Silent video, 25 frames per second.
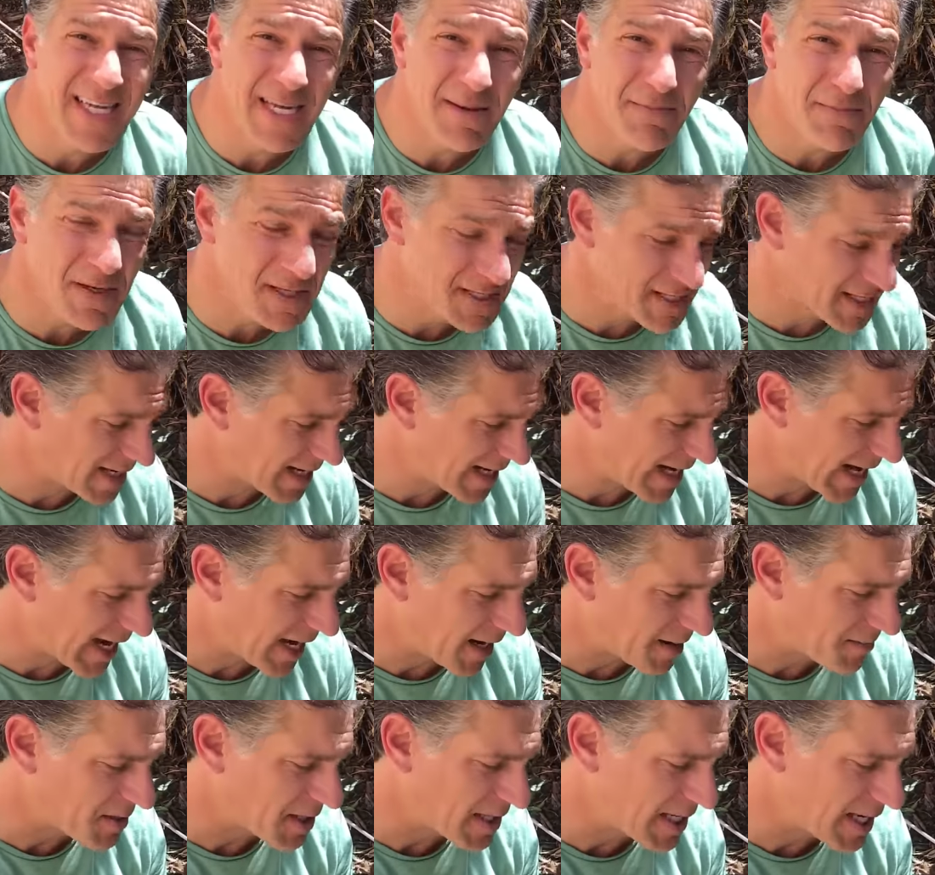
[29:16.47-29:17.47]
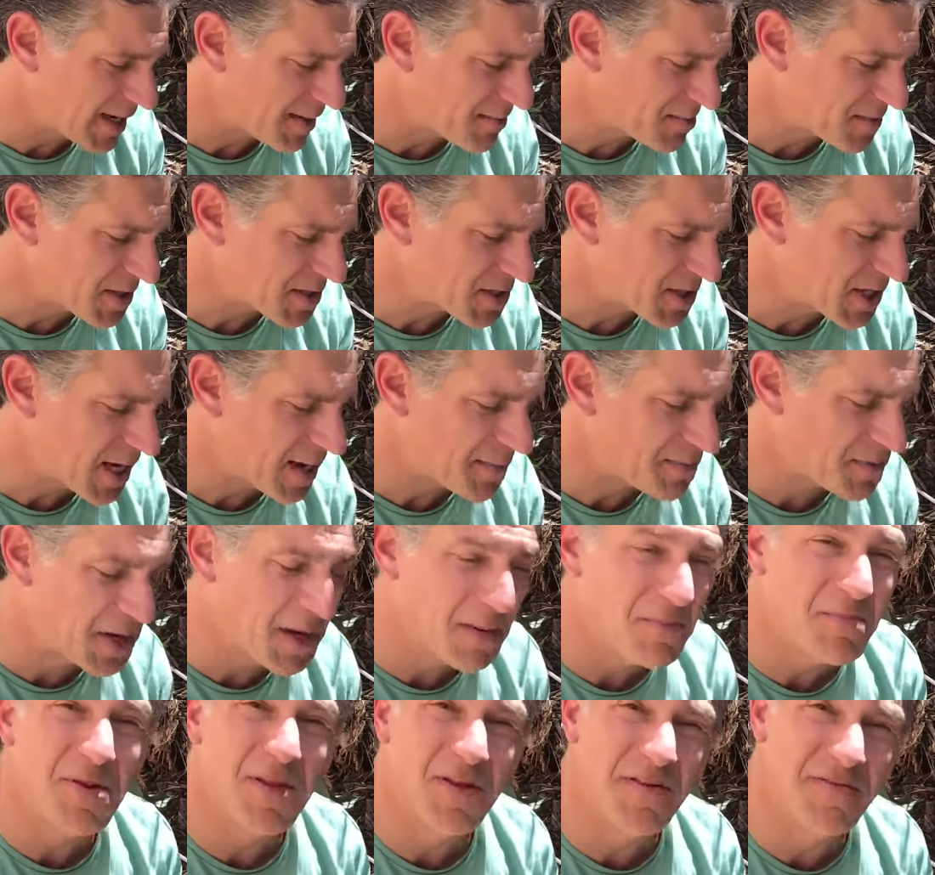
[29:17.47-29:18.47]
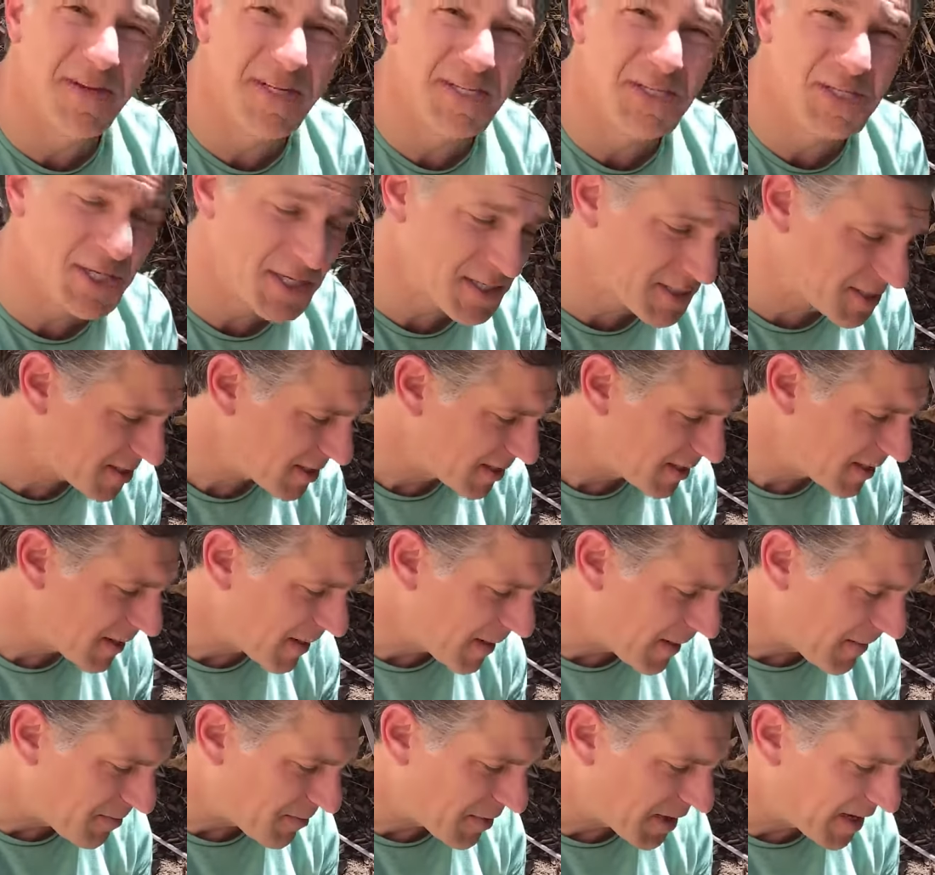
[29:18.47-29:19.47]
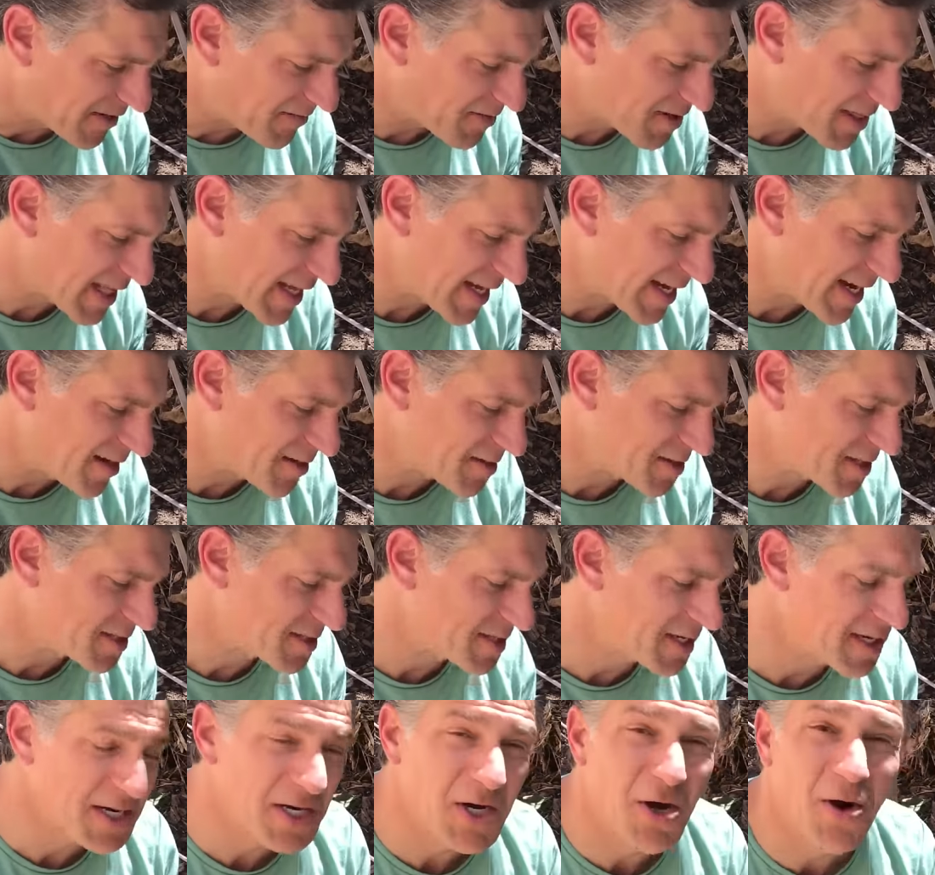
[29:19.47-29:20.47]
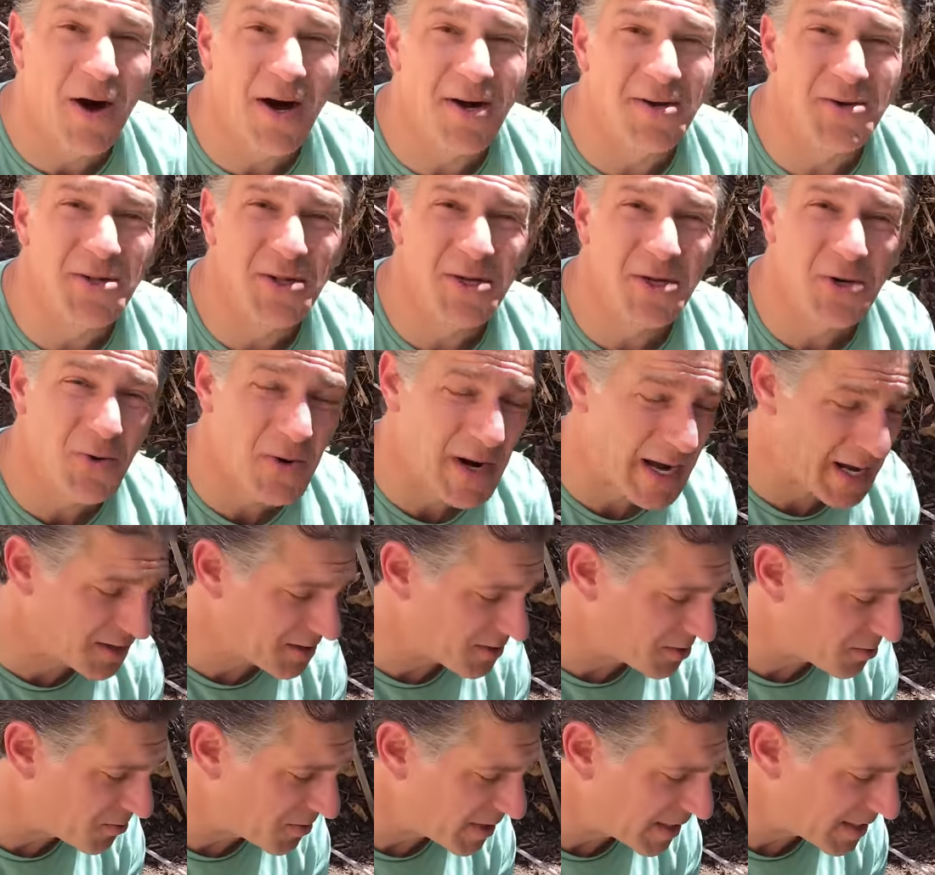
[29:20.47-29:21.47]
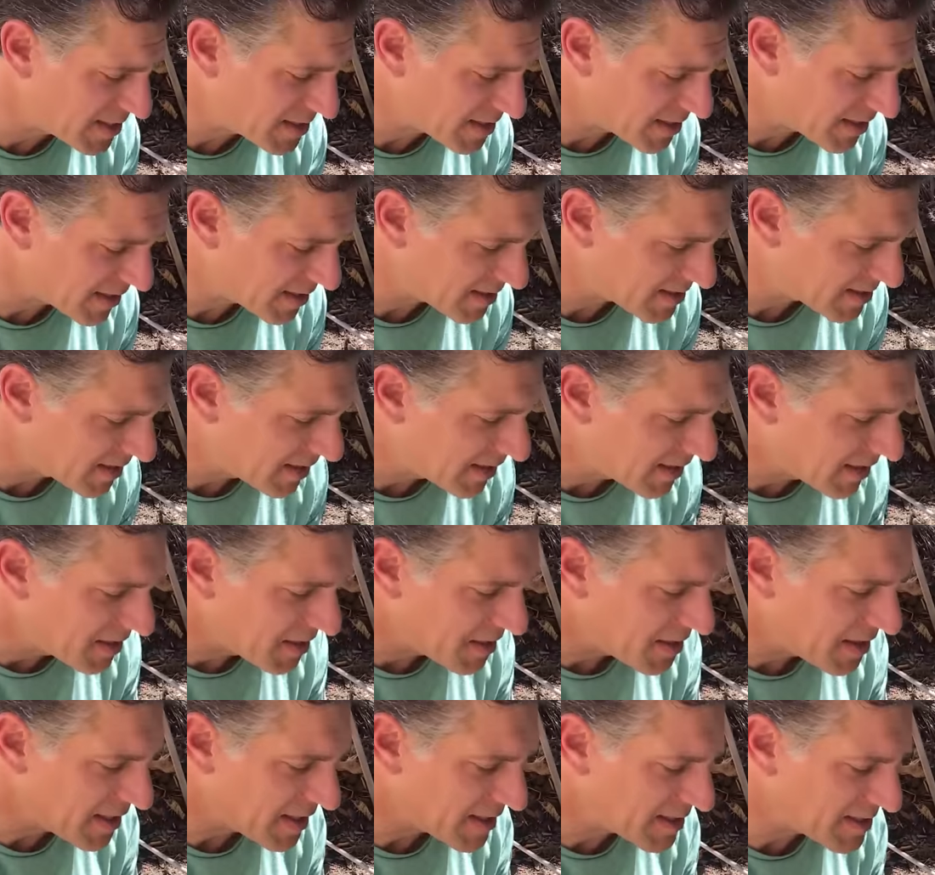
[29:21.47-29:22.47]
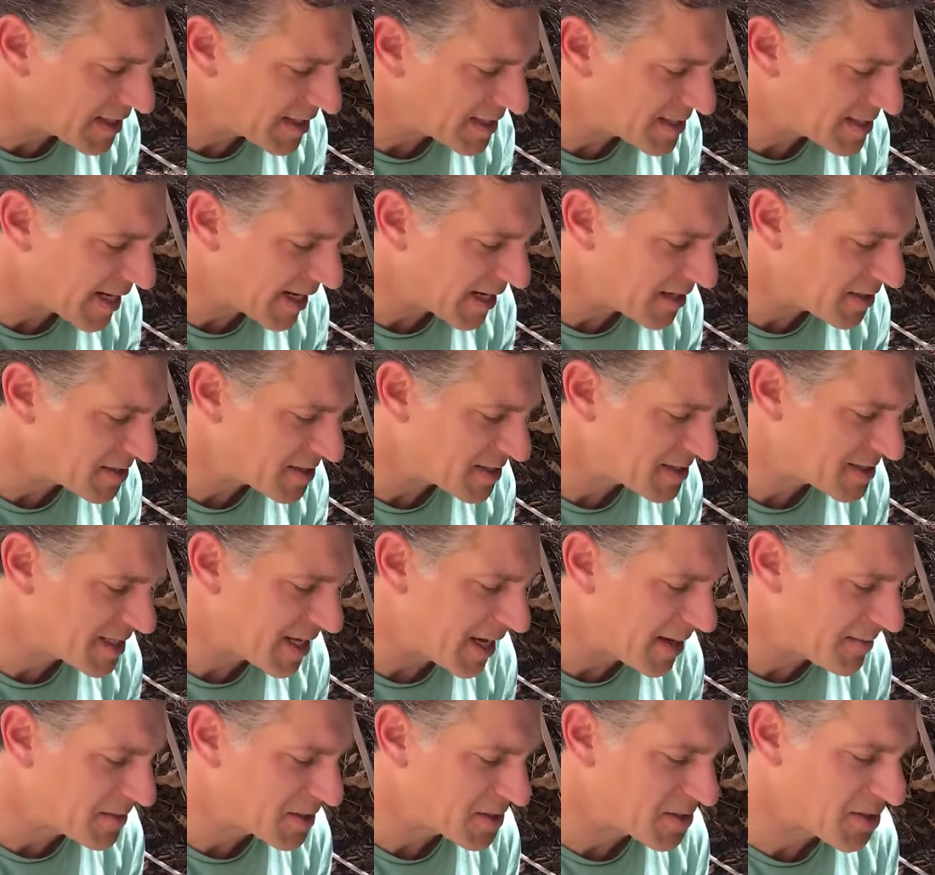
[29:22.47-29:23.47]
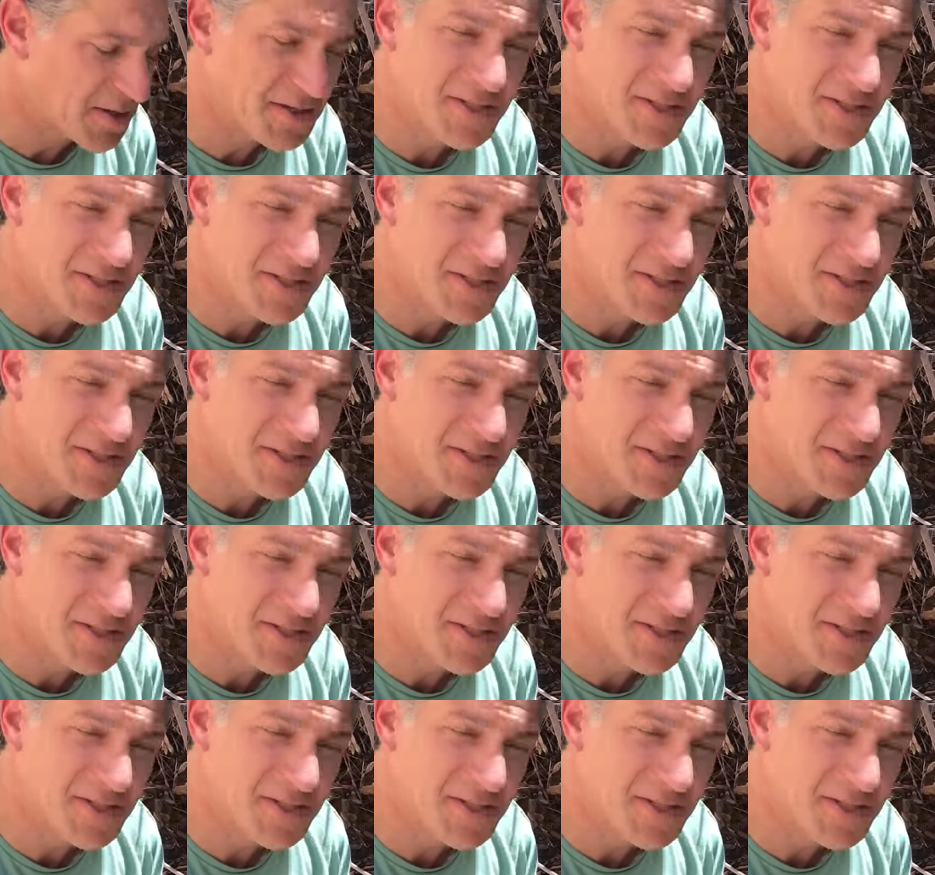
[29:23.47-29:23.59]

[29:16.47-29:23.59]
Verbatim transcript: deep as I can. I'm gonna keep the top couple of inches, but everything else is gonna go under the ground. And the reason is this entire stem is